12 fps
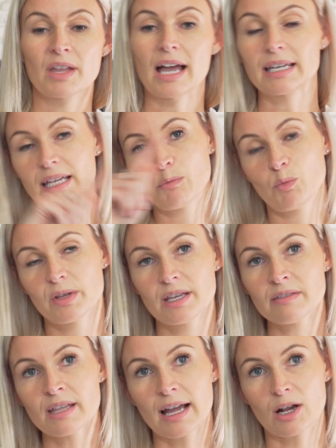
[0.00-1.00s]
And
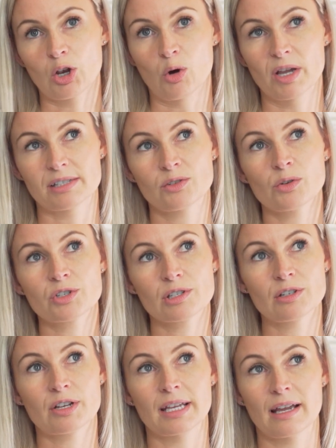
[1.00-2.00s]
within that clock, it's not
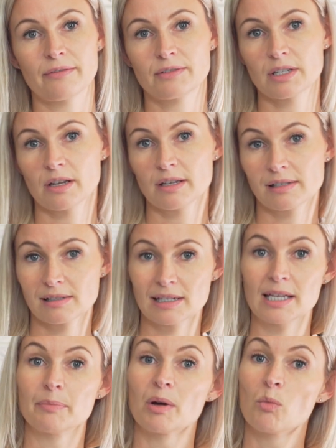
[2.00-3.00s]
just looking after
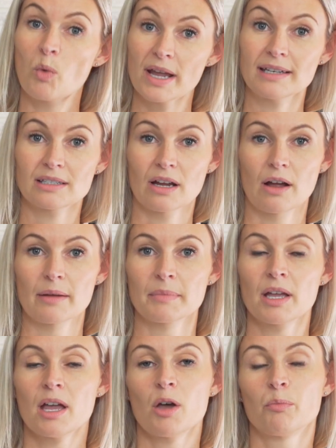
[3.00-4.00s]
sleep and wake time,
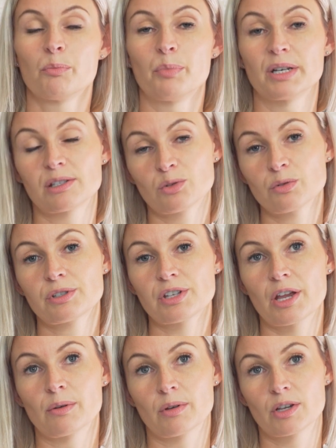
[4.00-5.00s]
but it's
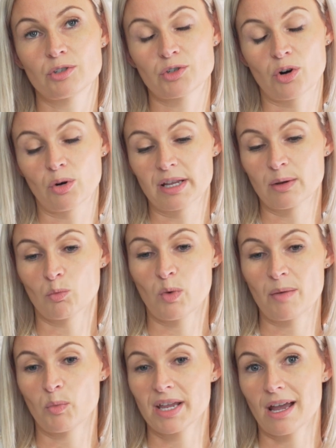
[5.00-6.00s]
also controlling
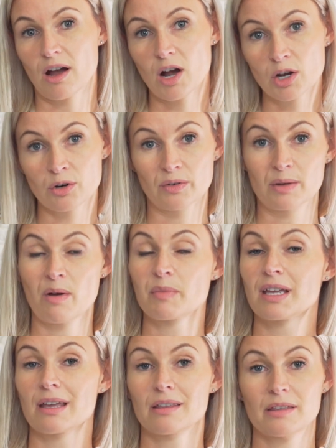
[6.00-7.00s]
when we get hungry, when
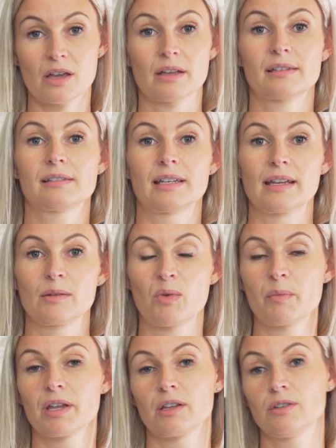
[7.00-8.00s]
we get thirsty,
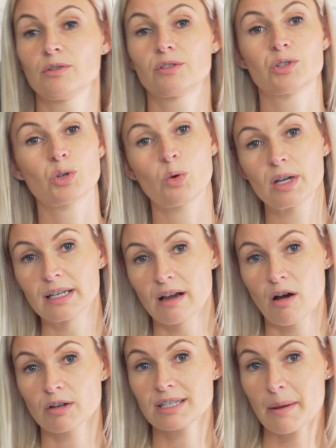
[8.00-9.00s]
when we use the toilet,
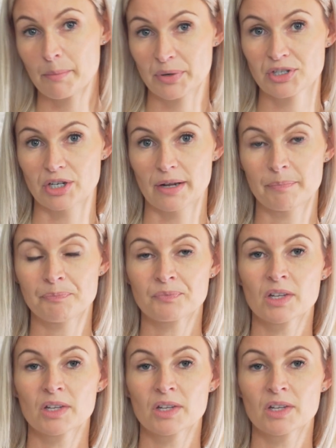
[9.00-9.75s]
our temperature.